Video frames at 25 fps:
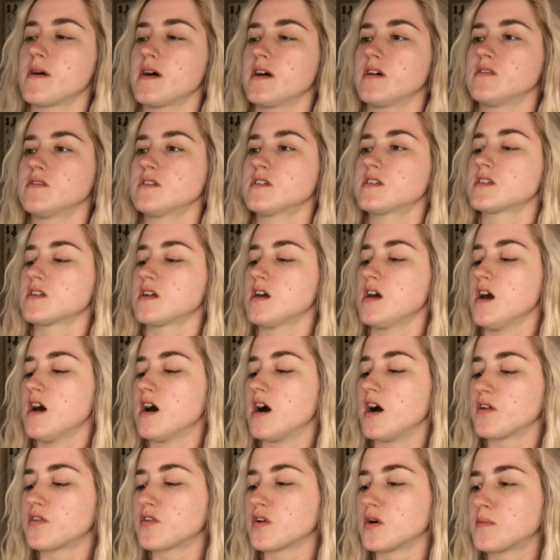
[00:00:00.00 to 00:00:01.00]

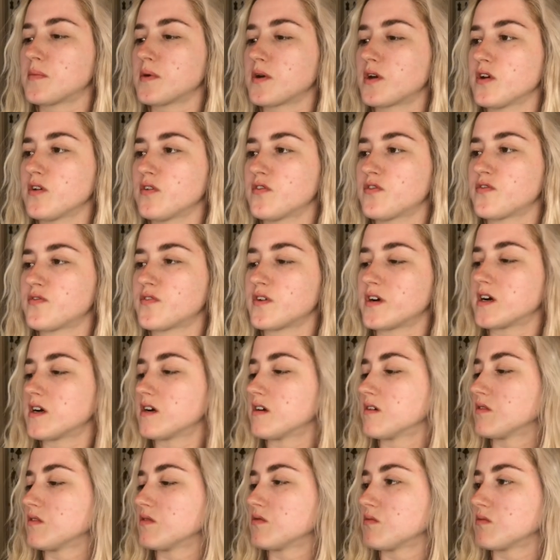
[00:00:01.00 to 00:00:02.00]
I thought it'd be good
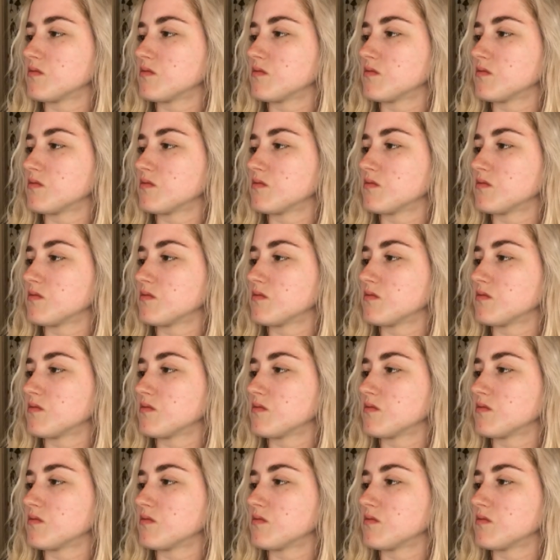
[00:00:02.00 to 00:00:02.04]
for